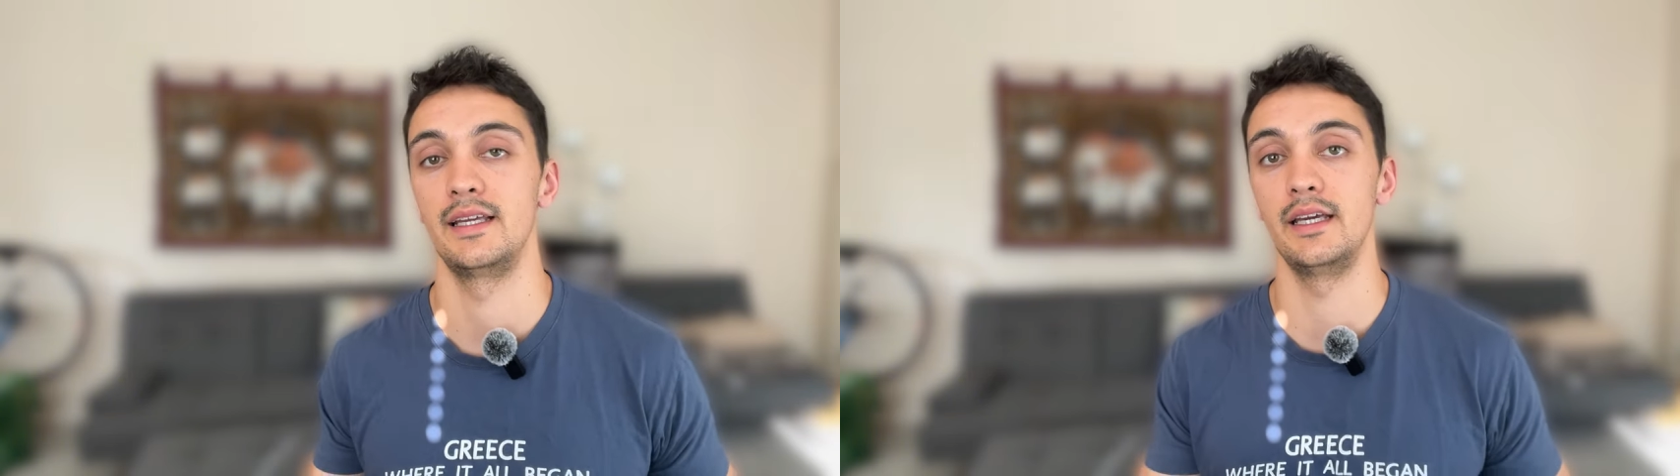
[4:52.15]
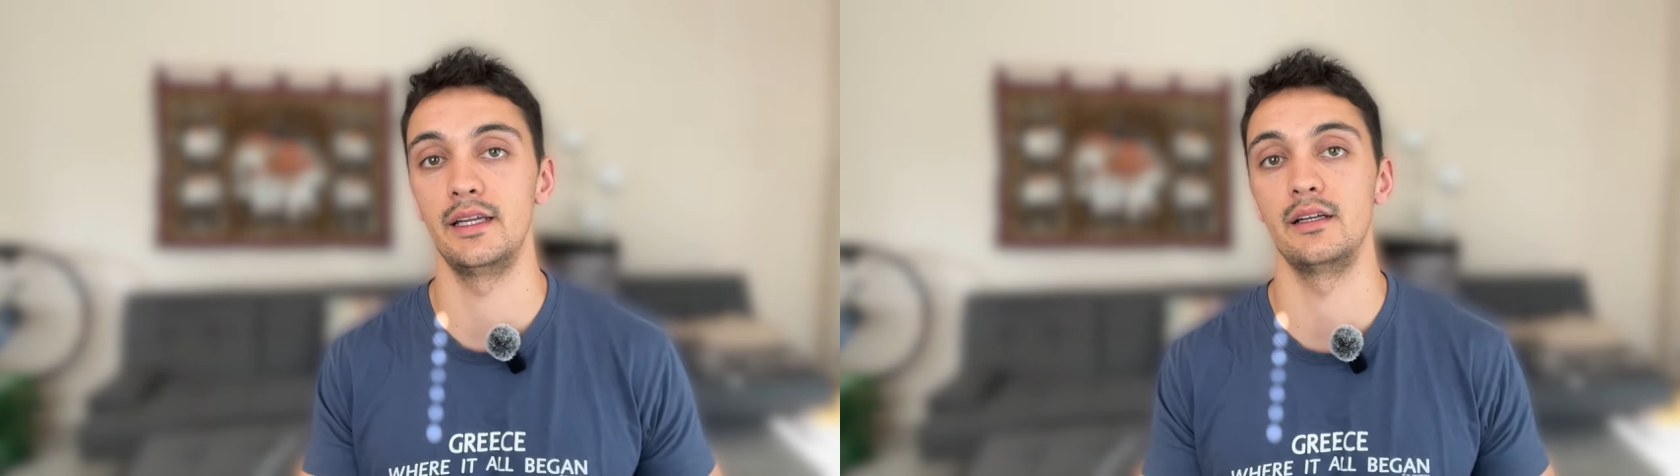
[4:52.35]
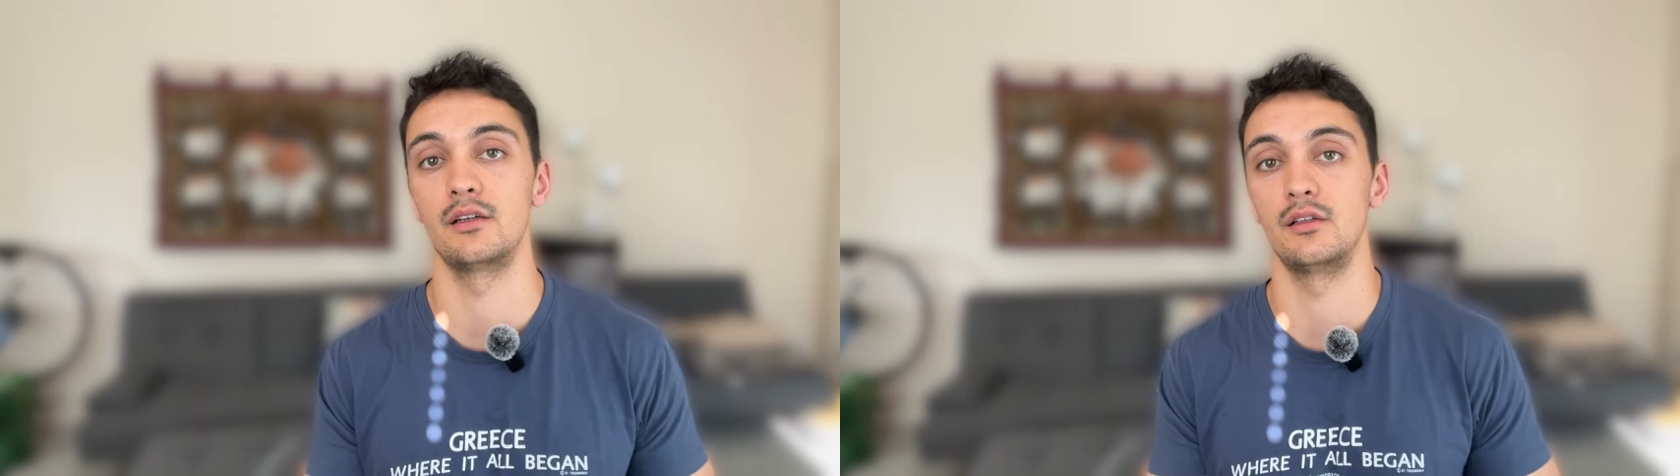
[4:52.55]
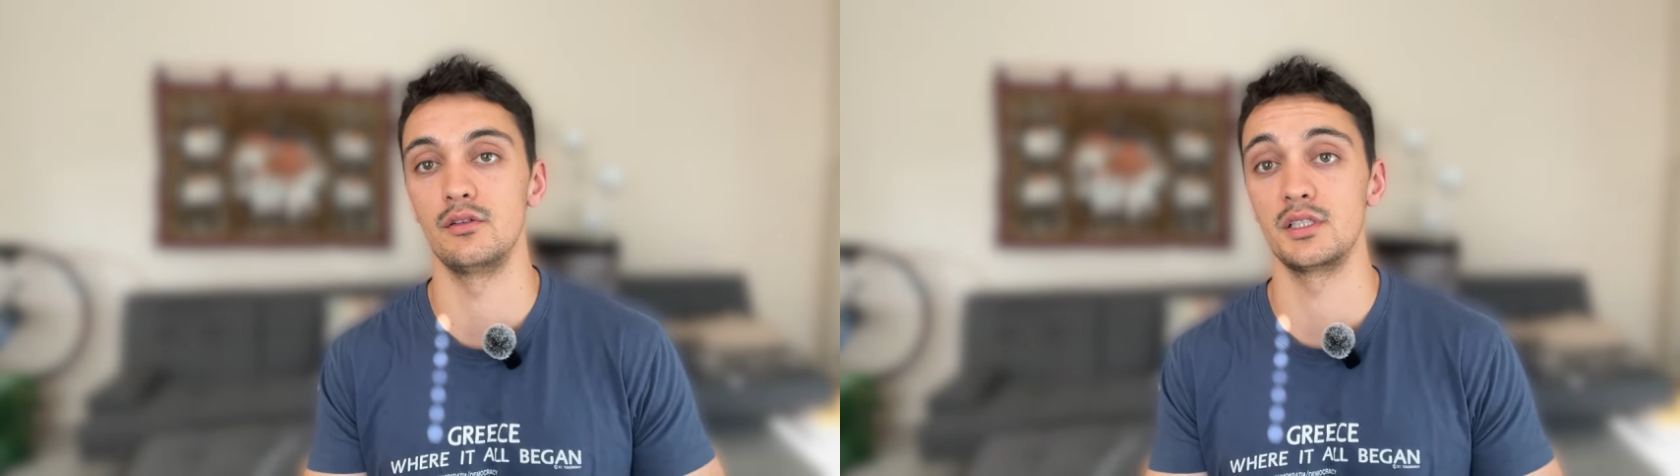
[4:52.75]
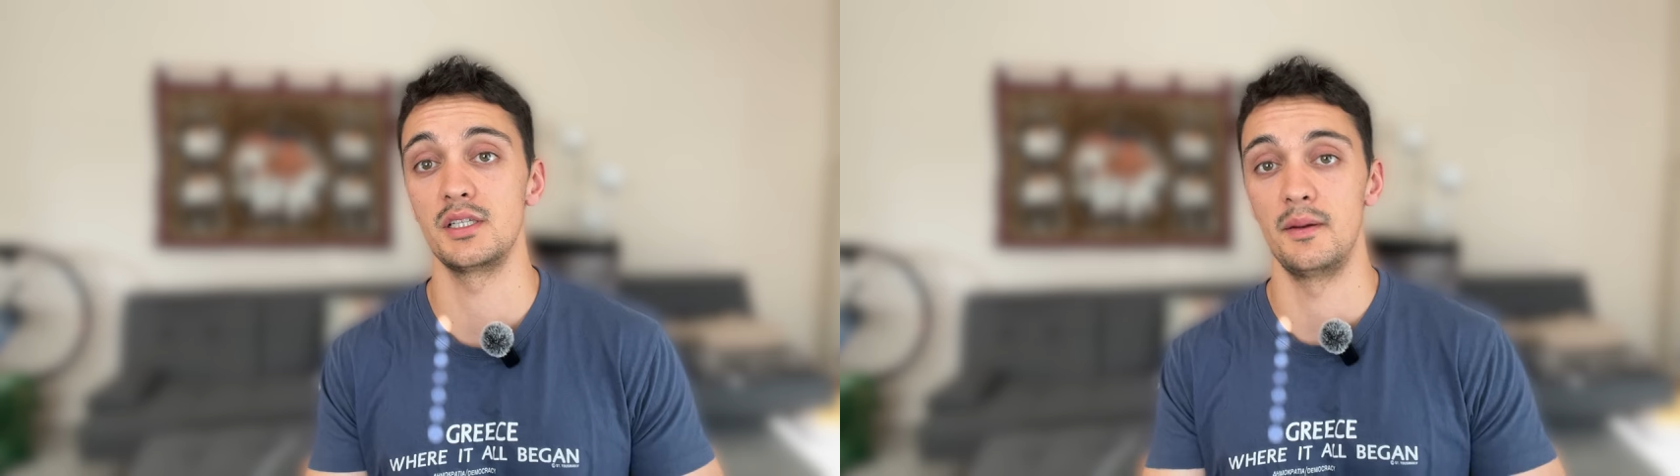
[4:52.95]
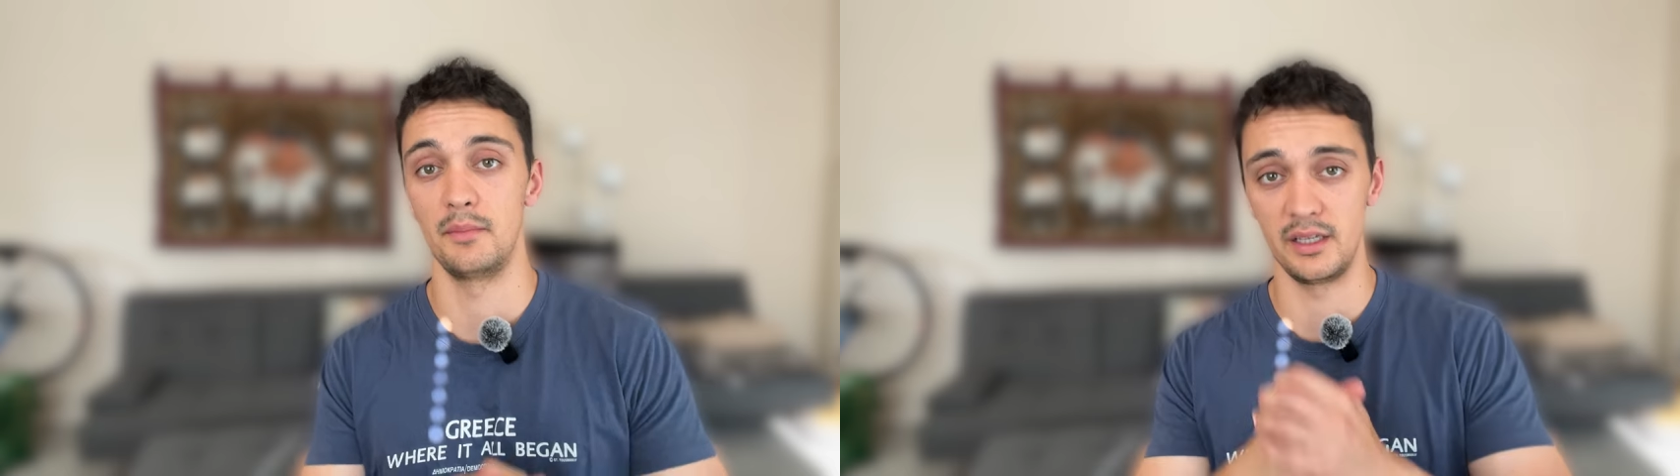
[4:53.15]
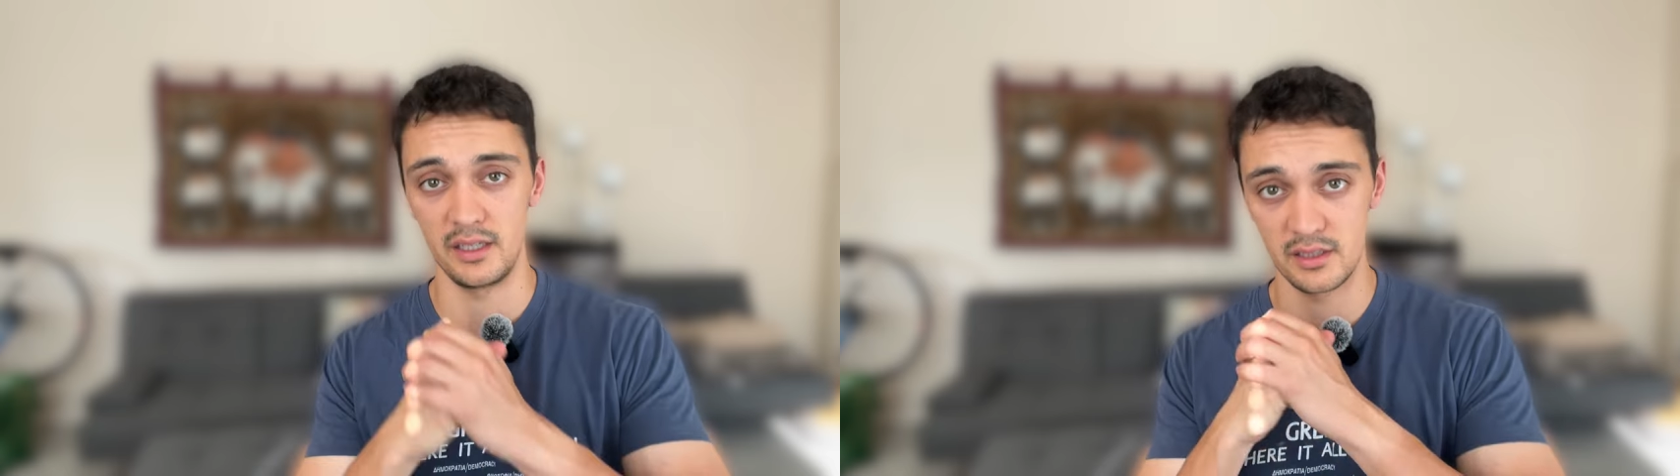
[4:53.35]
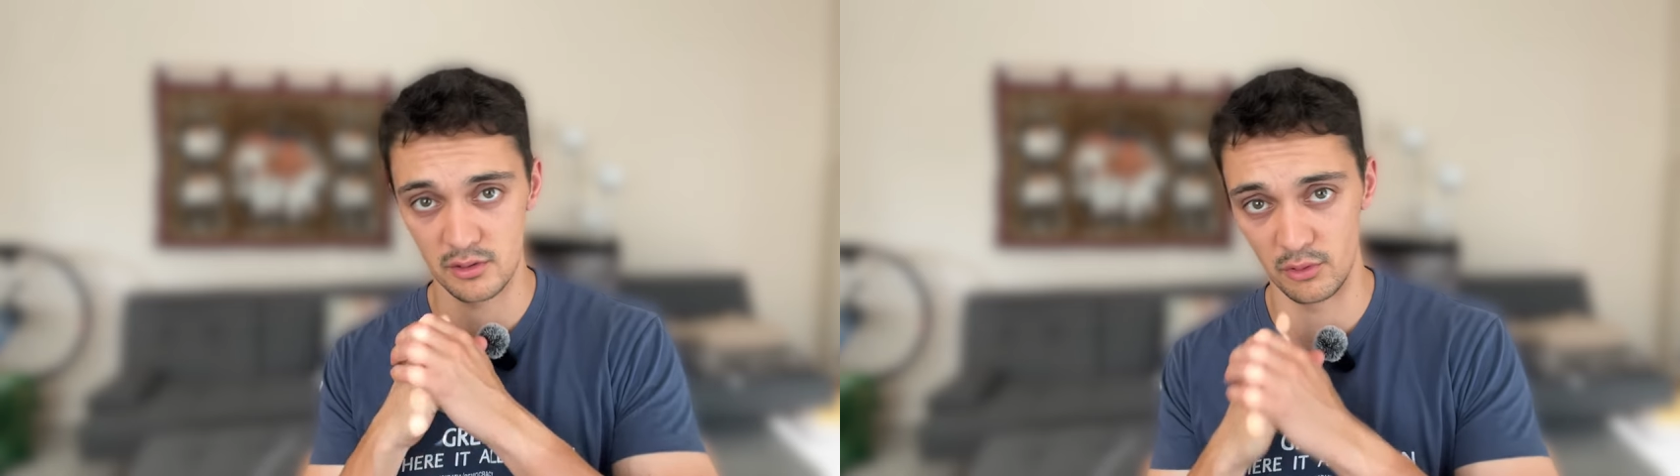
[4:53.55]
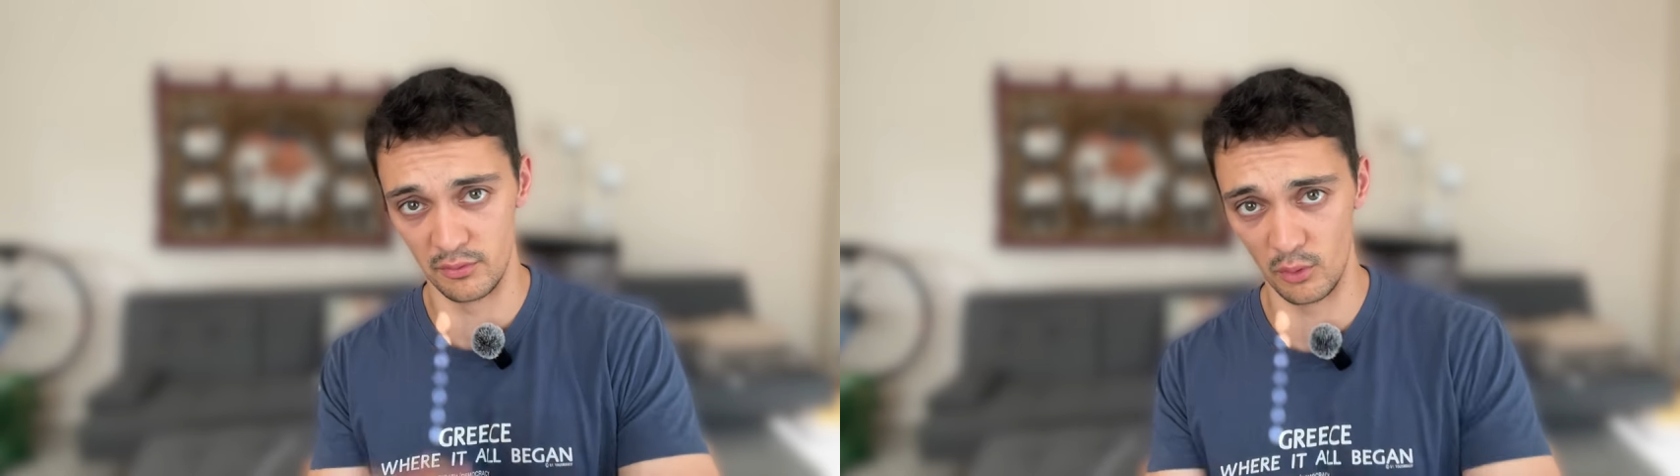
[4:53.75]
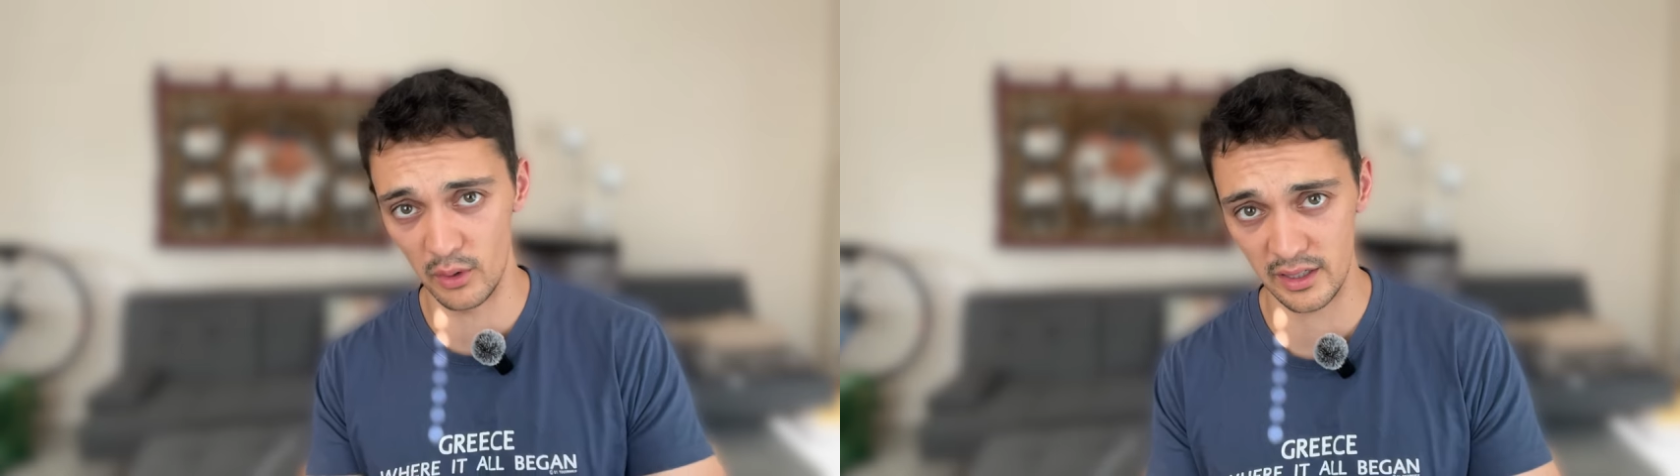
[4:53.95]
get in close, but he needs to
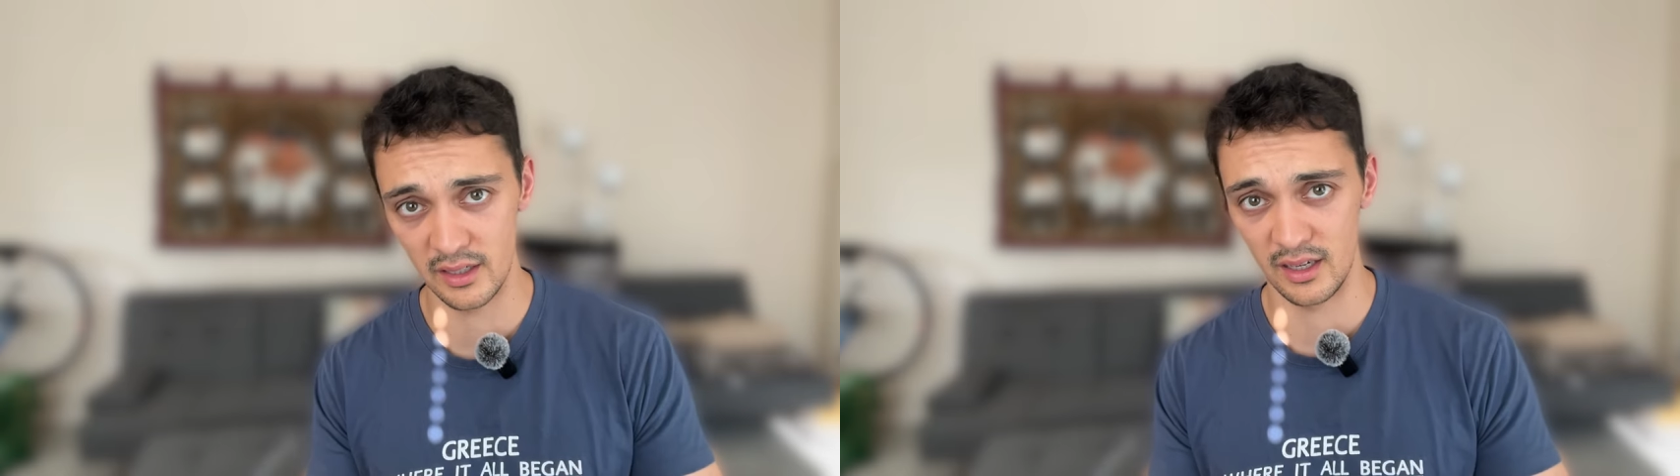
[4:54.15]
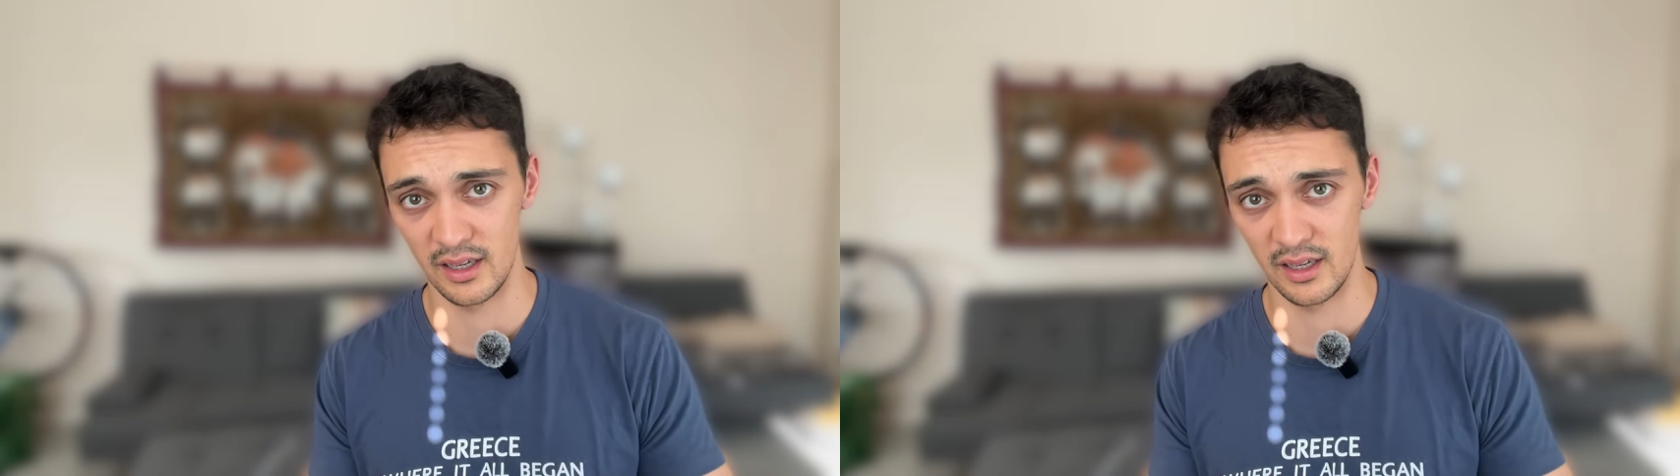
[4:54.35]
avoid